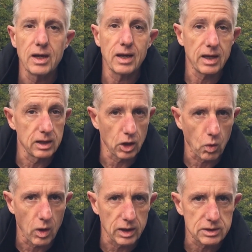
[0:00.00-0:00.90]

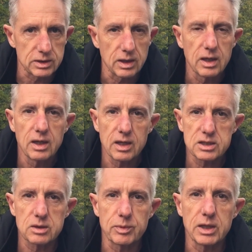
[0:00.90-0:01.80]
Inequality is
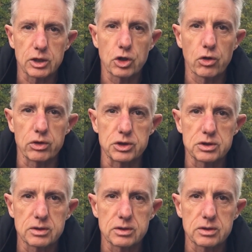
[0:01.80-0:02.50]
to be encouraged.